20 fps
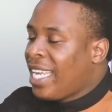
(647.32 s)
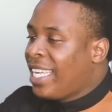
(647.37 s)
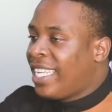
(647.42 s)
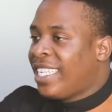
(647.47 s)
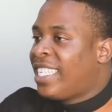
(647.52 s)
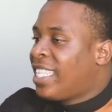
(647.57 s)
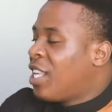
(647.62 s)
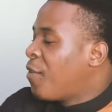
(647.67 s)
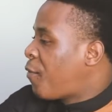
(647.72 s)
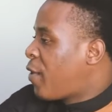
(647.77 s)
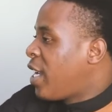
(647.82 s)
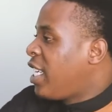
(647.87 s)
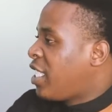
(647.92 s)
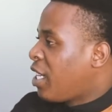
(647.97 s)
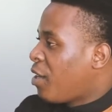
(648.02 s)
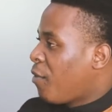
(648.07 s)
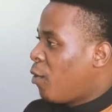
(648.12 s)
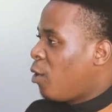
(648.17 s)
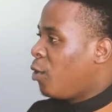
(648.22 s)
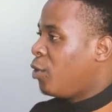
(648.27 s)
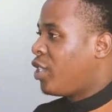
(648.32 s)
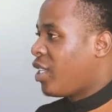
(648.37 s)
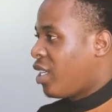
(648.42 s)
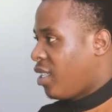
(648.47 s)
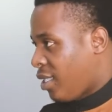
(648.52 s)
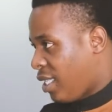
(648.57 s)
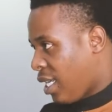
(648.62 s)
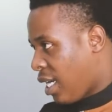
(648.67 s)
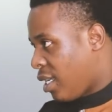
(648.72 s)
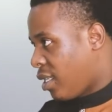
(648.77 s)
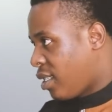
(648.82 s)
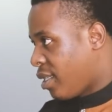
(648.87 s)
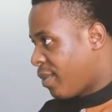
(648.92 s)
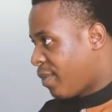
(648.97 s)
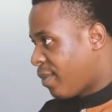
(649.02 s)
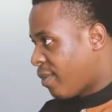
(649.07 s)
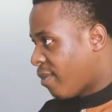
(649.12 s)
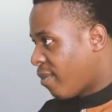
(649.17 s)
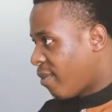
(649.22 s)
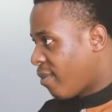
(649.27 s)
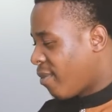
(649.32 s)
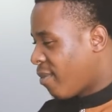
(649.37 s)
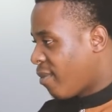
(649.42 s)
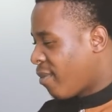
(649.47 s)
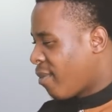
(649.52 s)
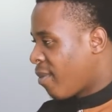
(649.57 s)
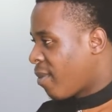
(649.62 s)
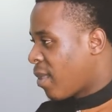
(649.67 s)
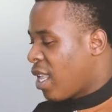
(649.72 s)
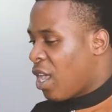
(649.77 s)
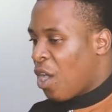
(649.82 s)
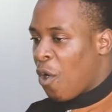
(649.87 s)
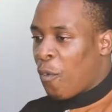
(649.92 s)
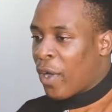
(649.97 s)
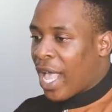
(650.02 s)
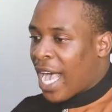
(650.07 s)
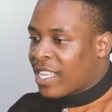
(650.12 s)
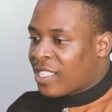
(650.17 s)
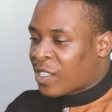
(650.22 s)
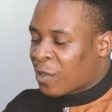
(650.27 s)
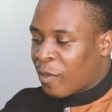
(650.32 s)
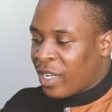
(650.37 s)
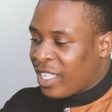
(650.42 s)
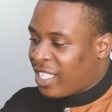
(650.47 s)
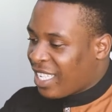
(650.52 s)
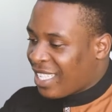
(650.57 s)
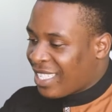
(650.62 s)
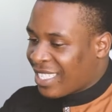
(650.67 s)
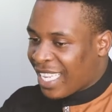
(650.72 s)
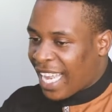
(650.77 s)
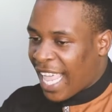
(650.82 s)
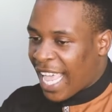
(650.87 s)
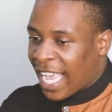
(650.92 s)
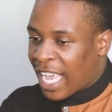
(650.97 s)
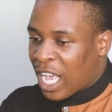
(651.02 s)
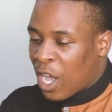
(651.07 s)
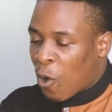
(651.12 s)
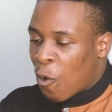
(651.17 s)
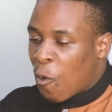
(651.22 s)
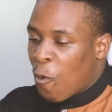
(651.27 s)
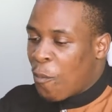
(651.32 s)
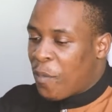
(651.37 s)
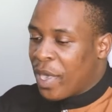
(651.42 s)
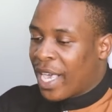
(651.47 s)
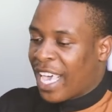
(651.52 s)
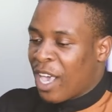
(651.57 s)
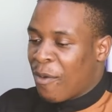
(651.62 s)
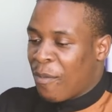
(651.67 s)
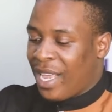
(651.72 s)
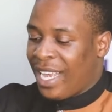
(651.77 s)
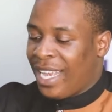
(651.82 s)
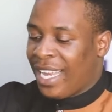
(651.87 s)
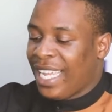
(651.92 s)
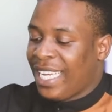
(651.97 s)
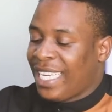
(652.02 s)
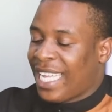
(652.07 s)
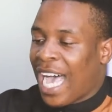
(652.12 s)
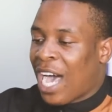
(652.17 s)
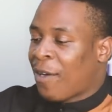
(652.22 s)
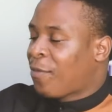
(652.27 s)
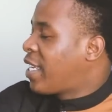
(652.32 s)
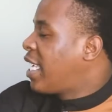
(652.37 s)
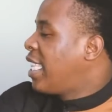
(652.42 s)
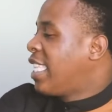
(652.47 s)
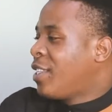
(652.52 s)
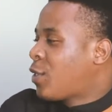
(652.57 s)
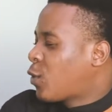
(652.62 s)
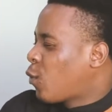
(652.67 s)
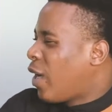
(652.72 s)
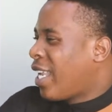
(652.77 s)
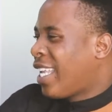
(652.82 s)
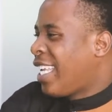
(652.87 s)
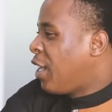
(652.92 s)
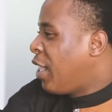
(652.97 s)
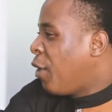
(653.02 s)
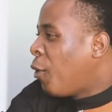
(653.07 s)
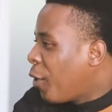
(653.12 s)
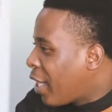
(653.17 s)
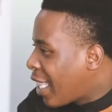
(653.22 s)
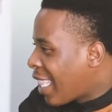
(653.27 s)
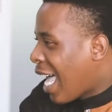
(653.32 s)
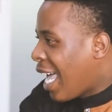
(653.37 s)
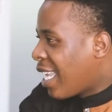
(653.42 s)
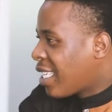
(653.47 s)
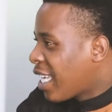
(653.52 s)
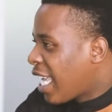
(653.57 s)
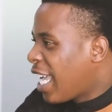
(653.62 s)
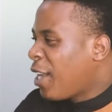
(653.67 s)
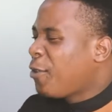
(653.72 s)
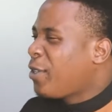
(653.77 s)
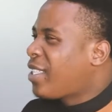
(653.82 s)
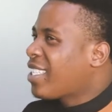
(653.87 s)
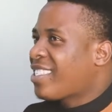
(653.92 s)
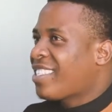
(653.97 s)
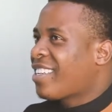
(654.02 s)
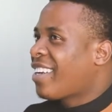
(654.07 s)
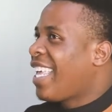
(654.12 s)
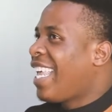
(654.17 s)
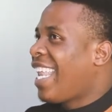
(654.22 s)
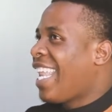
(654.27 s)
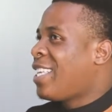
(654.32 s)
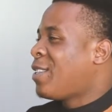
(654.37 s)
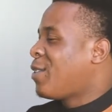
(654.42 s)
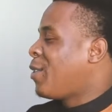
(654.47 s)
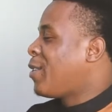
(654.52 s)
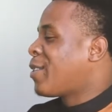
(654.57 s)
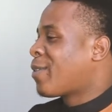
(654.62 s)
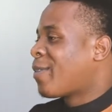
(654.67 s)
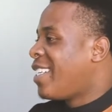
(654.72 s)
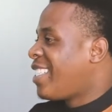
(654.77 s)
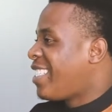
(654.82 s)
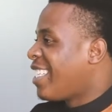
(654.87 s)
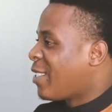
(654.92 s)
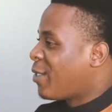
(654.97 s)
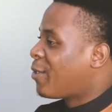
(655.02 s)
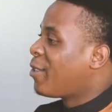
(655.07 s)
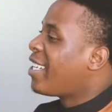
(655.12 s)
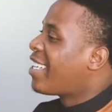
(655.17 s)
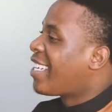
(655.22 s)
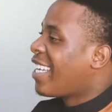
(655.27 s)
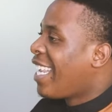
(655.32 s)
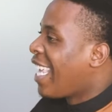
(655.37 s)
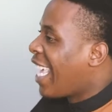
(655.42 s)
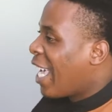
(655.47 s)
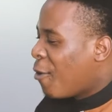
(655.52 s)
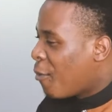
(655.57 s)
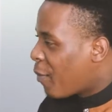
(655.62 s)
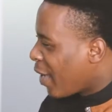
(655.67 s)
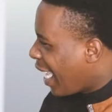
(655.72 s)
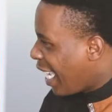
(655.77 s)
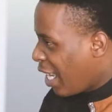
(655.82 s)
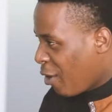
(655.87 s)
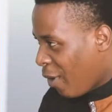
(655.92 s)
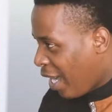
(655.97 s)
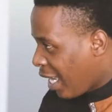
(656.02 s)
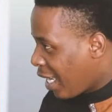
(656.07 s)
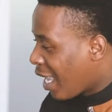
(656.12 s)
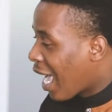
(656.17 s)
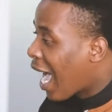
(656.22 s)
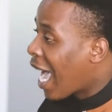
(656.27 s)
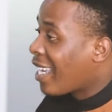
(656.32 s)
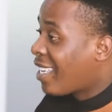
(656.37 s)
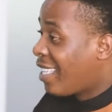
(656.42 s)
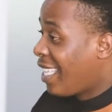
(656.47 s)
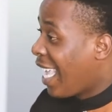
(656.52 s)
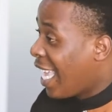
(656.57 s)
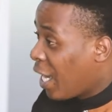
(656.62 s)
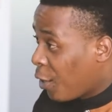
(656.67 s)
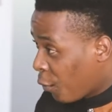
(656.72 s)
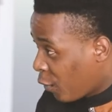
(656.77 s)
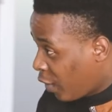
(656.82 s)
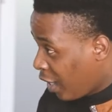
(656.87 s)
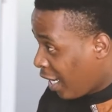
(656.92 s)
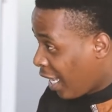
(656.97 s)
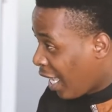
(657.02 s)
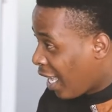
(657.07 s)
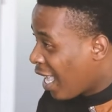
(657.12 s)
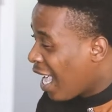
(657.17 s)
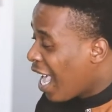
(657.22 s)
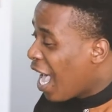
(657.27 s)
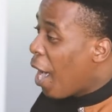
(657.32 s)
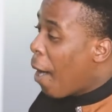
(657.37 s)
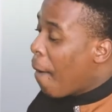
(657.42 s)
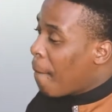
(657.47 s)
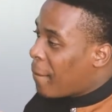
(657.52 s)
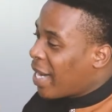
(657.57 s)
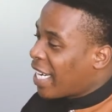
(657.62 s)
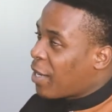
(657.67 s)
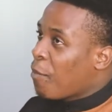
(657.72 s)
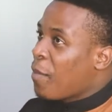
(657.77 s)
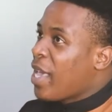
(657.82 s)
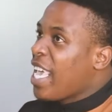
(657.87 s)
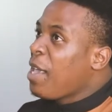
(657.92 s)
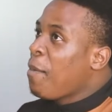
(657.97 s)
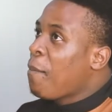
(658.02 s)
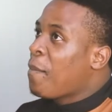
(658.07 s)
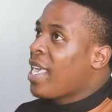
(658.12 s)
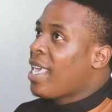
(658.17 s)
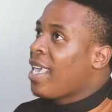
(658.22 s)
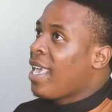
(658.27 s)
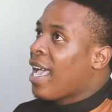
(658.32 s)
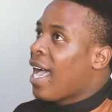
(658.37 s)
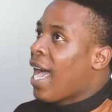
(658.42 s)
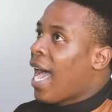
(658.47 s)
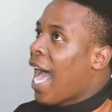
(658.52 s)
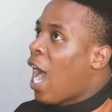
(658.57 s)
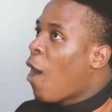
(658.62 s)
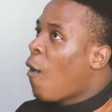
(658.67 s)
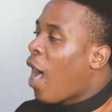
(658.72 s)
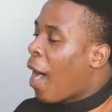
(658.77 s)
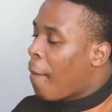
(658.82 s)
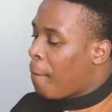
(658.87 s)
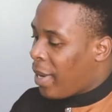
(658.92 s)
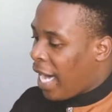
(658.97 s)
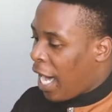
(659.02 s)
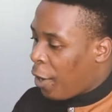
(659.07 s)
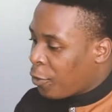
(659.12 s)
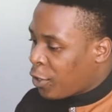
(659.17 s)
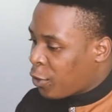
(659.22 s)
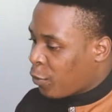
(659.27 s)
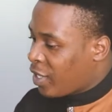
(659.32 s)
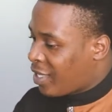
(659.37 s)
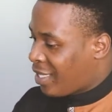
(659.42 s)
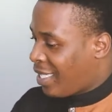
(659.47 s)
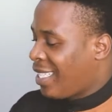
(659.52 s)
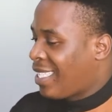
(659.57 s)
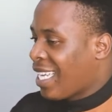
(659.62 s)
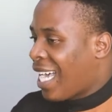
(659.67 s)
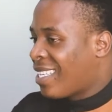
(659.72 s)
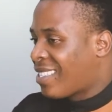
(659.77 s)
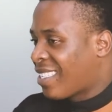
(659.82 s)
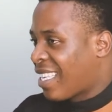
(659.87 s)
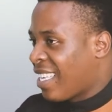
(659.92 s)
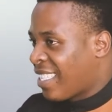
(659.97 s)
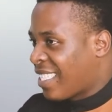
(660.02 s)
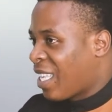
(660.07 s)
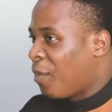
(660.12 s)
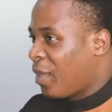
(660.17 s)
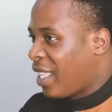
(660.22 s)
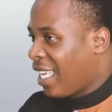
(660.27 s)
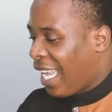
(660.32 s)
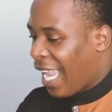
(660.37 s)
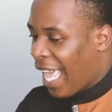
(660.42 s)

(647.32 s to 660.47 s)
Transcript: did the French Revolution start? We ask questions like, who became a leader after this one and all that? And you just realize those questions don't really help anyone at the end of the day. But maybe, how about we start asking something